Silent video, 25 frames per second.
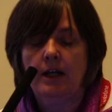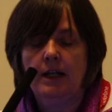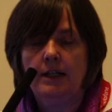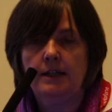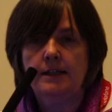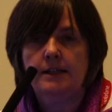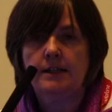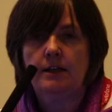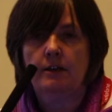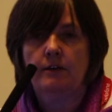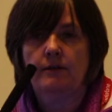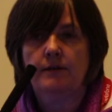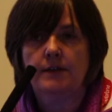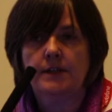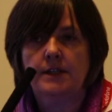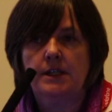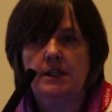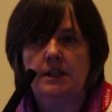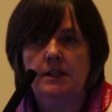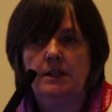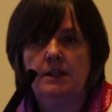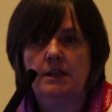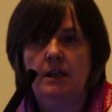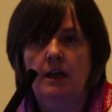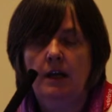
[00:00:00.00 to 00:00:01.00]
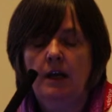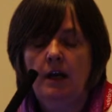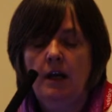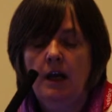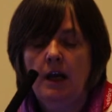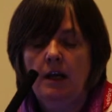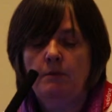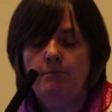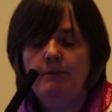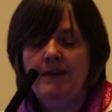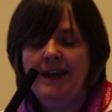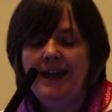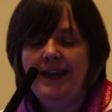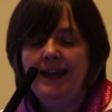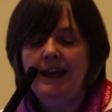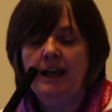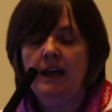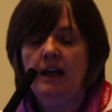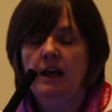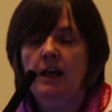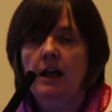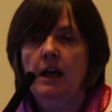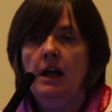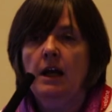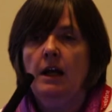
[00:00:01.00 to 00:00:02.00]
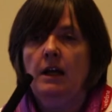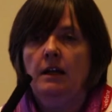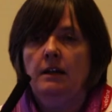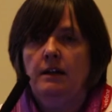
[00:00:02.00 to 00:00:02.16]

our health services, in making